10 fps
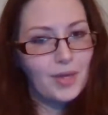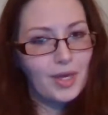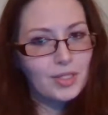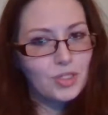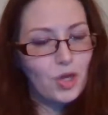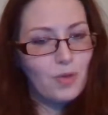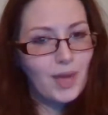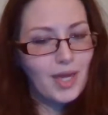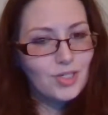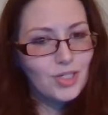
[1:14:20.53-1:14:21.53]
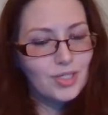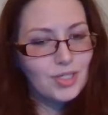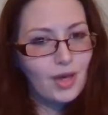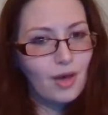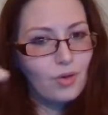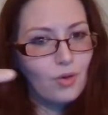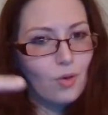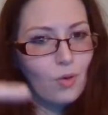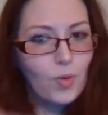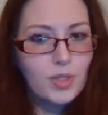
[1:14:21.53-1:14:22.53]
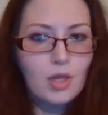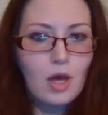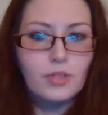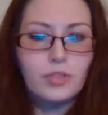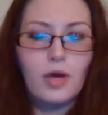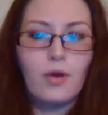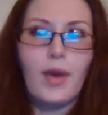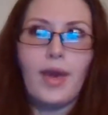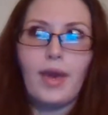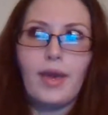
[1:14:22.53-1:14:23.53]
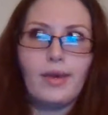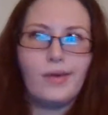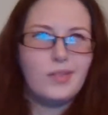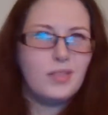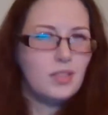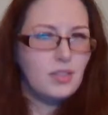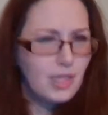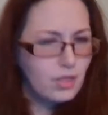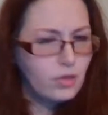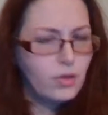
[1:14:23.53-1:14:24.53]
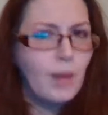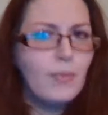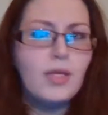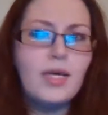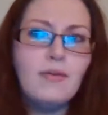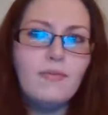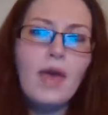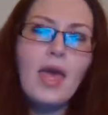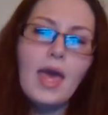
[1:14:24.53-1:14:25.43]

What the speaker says: because Joe Manchin's uncle was also a senator, I believe,